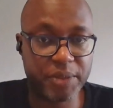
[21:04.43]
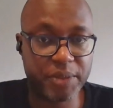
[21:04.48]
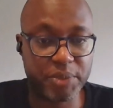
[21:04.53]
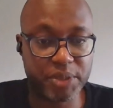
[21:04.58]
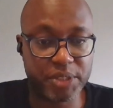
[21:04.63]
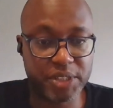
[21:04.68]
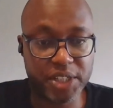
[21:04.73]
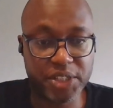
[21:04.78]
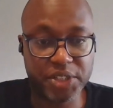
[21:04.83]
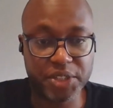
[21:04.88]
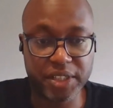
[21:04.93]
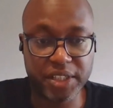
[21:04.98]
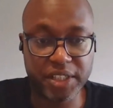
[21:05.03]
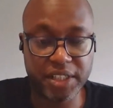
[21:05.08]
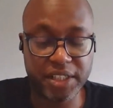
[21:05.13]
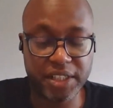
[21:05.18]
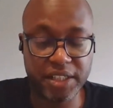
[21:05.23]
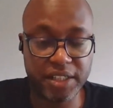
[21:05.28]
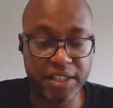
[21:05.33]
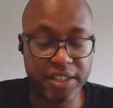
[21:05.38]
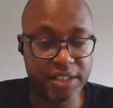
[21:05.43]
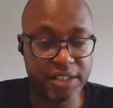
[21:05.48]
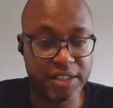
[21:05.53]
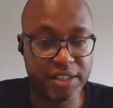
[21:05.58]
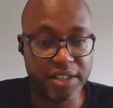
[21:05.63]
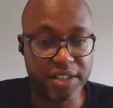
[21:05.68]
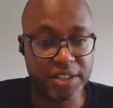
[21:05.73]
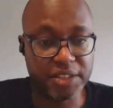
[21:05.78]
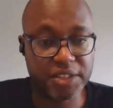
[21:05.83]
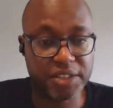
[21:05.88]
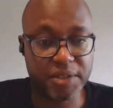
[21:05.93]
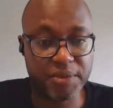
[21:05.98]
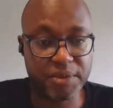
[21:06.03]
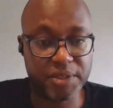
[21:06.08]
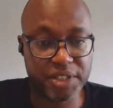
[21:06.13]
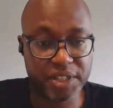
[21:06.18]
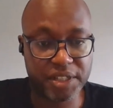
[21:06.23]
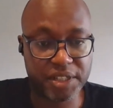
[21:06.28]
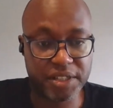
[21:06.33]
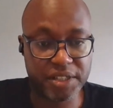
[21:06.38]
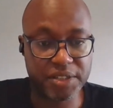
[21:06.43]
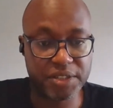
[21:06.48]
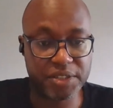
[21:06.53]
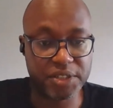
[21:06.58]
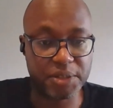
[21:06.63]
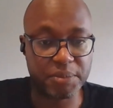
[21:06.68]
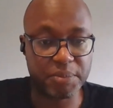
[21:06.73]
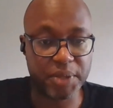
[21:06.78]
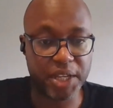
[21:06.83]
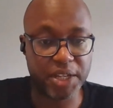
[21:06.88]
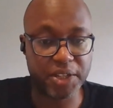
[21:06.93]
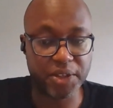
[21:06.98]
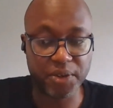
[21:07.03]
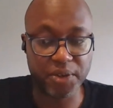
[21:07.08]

potentially decent returns depending